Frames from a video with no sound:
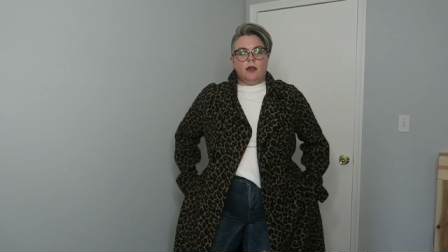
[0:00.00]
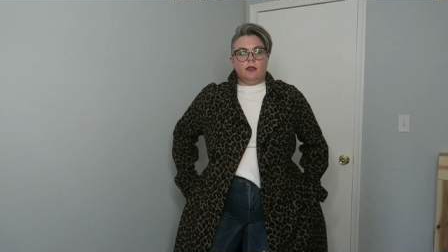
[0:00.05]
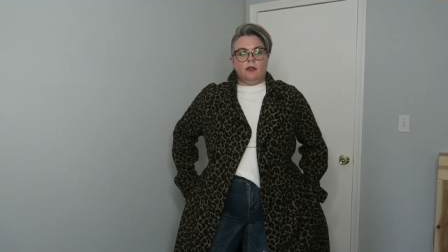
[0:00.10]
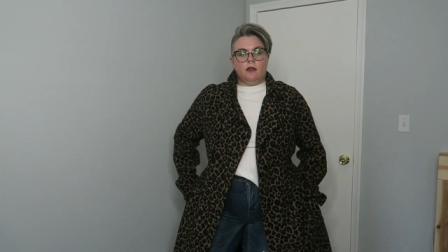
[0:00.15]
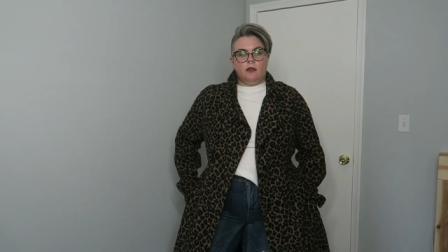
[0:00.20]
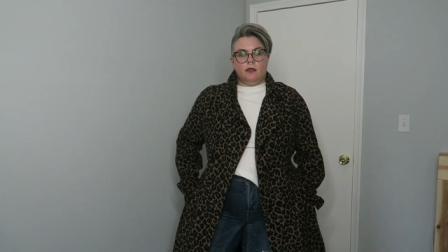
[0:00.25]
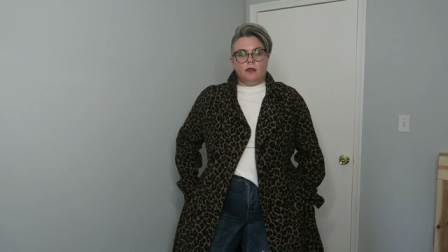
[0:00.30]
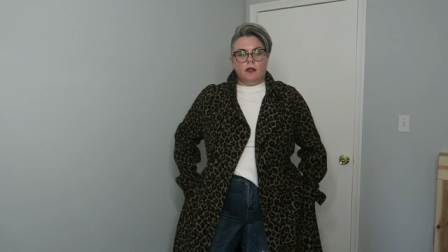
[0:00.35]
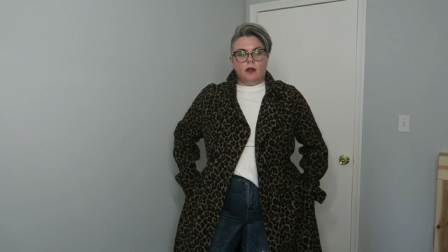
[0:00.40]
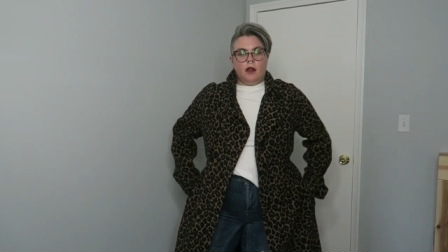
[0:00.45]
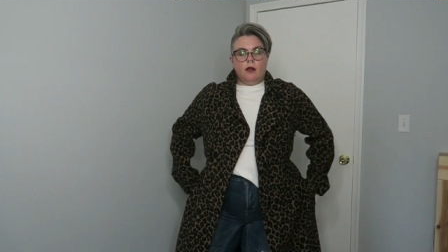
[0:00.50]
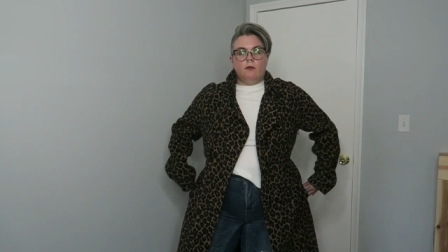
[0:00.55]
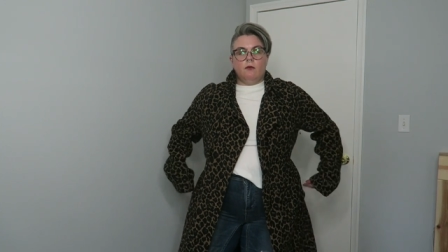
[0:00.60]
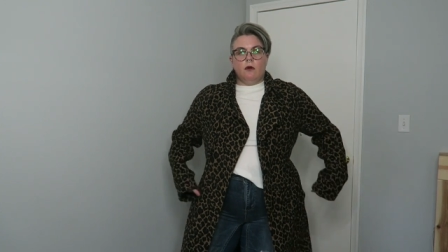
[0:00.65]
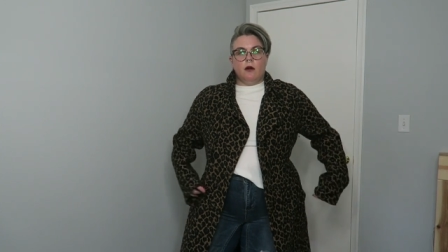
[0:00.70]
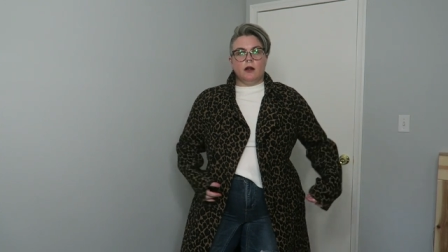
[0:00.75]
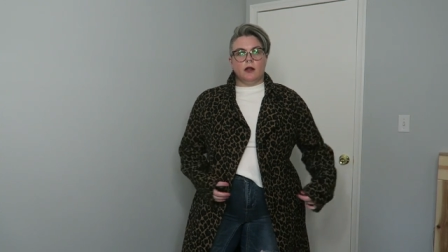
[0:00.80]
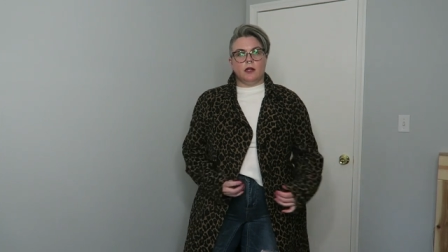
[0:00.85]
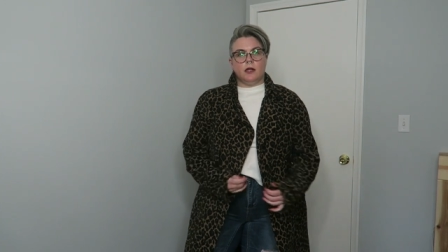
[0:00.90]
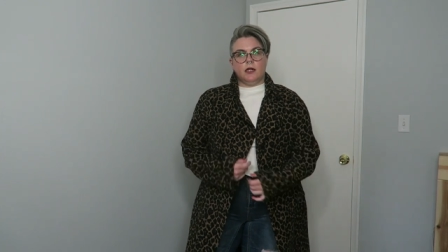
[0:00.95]
I think that
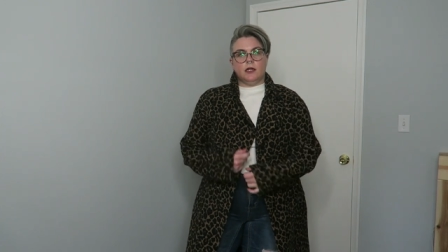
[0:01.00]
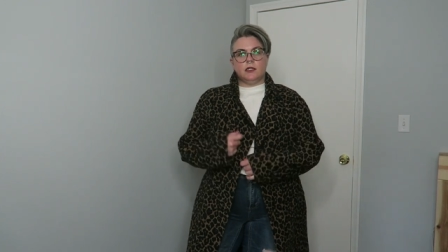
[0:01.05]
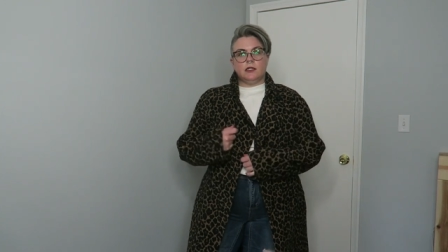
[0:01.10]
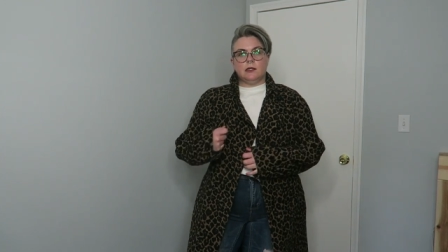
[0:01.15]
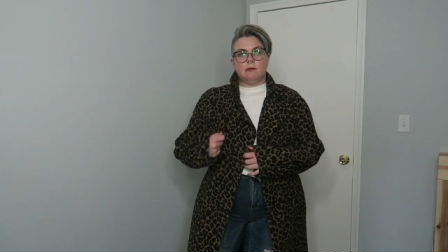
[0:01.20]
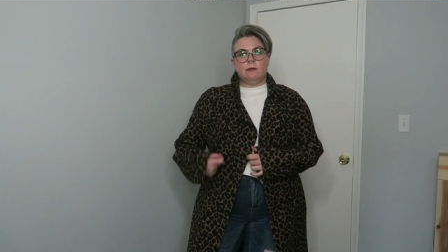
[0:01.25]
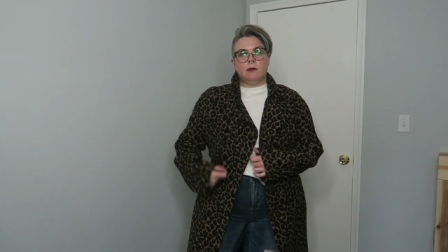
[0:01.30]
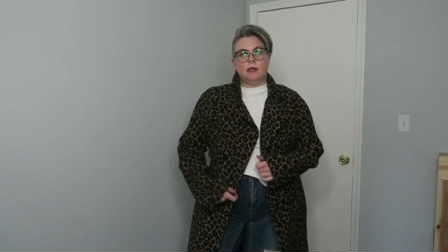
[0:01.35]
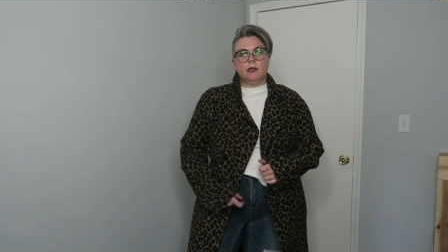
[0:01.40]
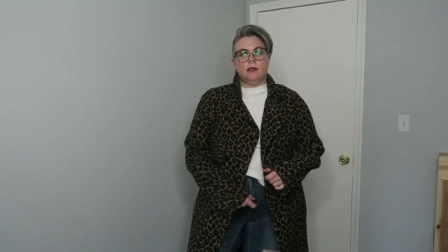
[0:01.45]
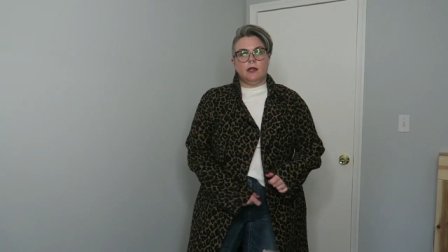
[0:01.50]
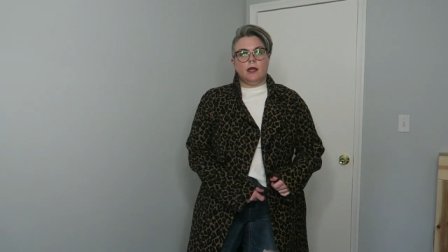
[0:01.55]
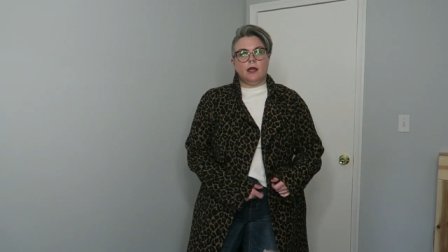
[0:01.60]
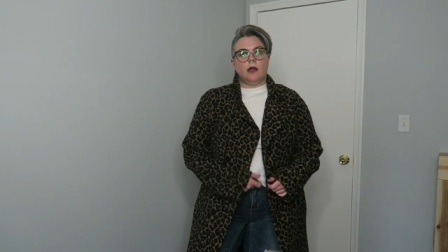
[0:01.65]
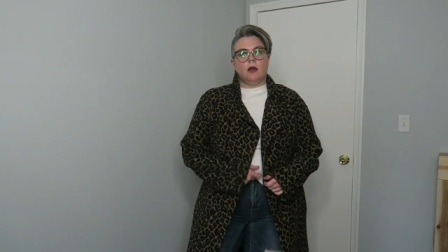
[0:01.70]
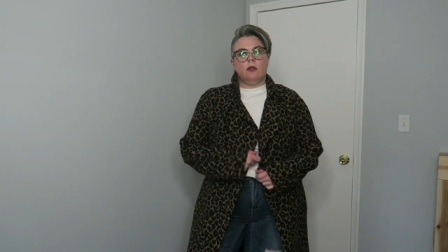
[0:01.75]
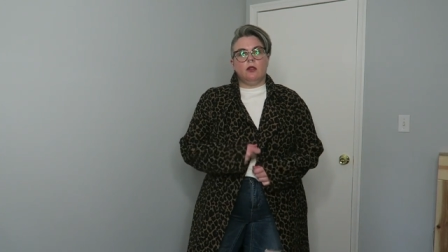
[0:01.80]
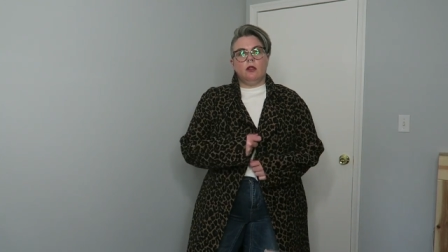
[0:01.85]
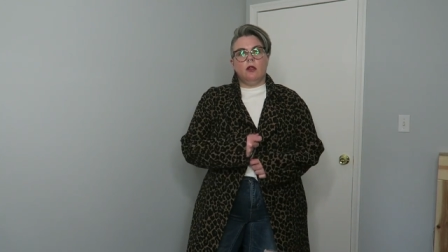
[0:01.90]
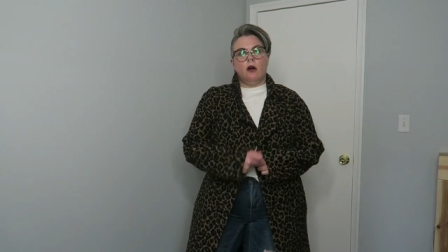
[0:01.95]
I wanted it to be
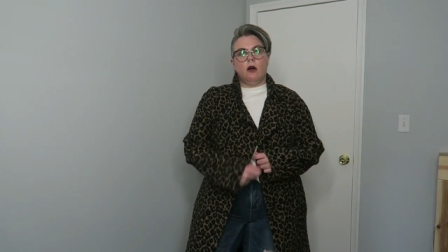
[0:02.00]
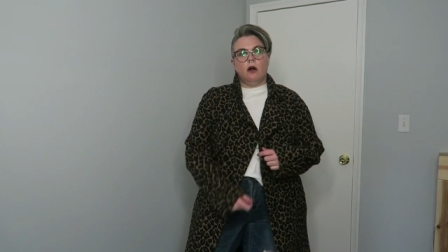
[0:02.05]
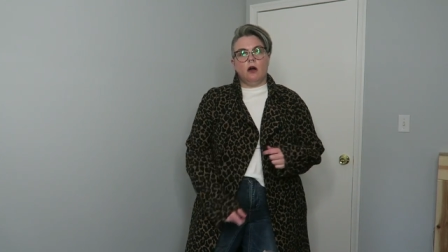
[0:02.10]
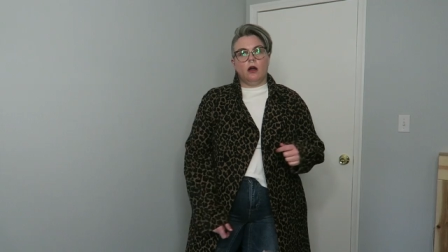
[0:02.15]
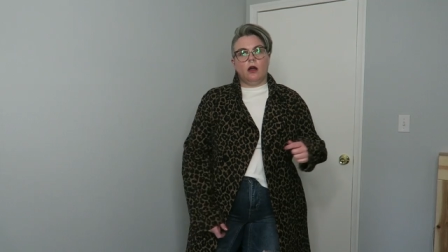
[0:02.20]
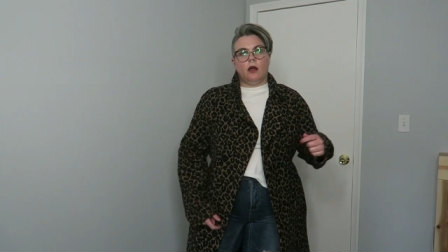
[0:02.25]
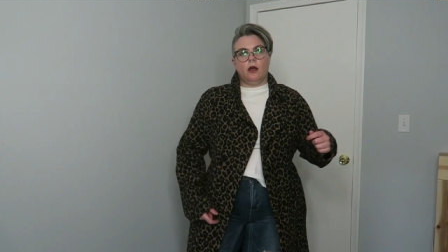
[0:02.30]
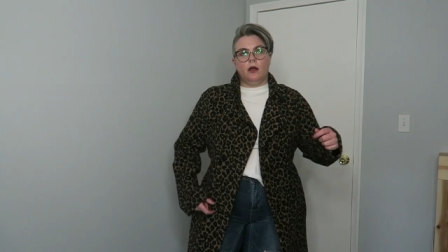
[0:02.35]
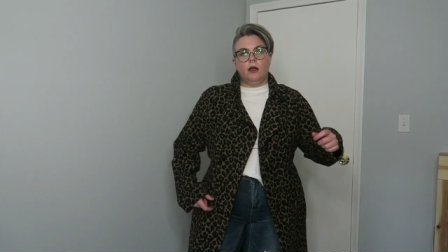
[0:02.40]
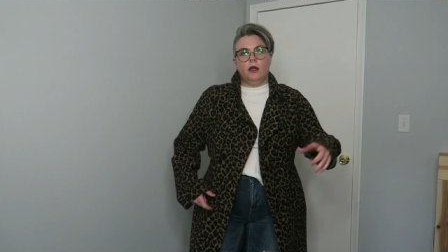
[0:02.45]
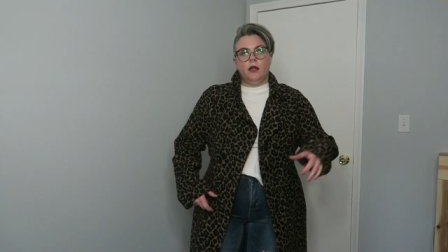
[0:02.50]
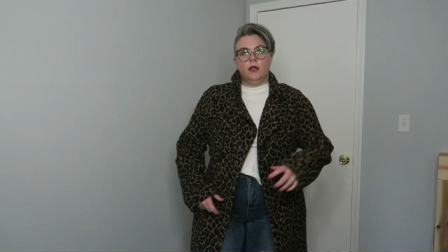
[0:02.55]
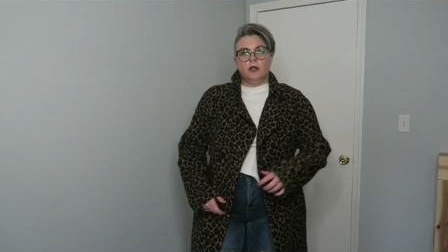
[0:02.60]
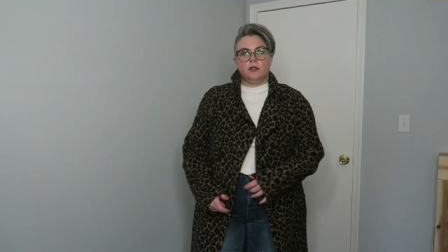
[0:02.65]
like a long,